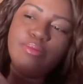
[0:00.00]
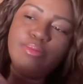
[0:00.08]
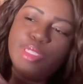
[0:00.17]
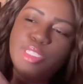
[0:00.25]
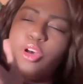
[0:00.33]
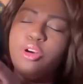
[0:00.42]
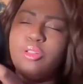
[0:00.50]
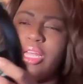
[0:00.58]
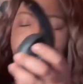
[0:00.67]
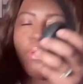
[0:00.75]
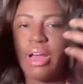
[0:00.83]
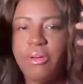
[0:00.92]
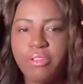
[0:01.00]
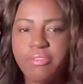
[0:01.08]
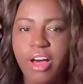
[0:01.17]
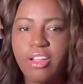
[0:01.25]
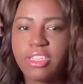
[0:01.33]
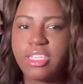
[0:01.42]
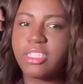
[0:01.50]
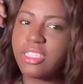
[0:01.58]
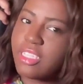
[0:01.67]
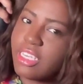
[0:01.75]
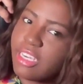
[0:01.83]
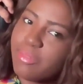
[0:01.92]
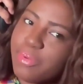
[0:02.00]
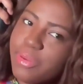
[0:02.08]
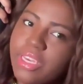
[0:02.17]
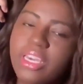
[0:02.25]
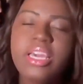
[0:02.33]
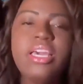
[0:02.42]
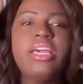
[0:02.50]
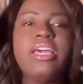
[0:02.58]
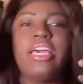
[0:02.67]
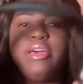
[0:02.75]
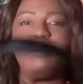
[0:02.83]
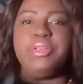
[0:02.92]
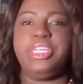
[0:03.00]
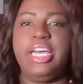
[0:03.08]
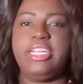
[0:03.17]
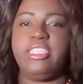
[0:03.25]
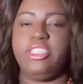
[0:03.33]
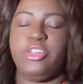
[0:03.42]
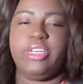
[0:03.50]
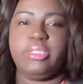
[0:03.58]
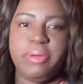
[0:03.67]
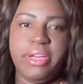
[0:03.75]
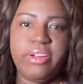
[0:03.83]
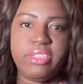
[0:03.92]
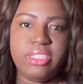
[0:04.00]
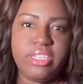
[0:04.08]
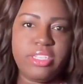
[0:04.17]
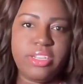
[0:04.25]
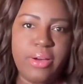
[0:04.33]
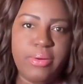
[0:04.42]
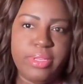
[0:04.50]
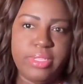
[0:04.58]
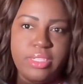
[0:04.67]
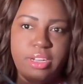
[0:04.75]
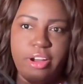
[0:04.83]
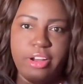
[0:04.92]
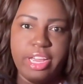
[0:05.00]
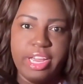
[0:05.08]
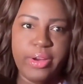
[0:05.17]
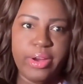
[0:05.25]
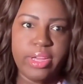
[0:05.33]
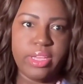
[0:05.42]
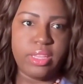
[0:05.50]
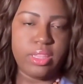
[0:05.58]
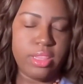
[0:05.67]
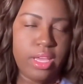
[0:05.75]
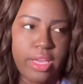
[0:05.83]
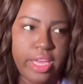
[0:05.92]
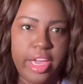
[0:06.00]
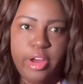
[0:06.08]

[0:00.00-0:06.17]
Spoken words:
so like when I would fall asleep, it would change the transparency, so I would start hearing the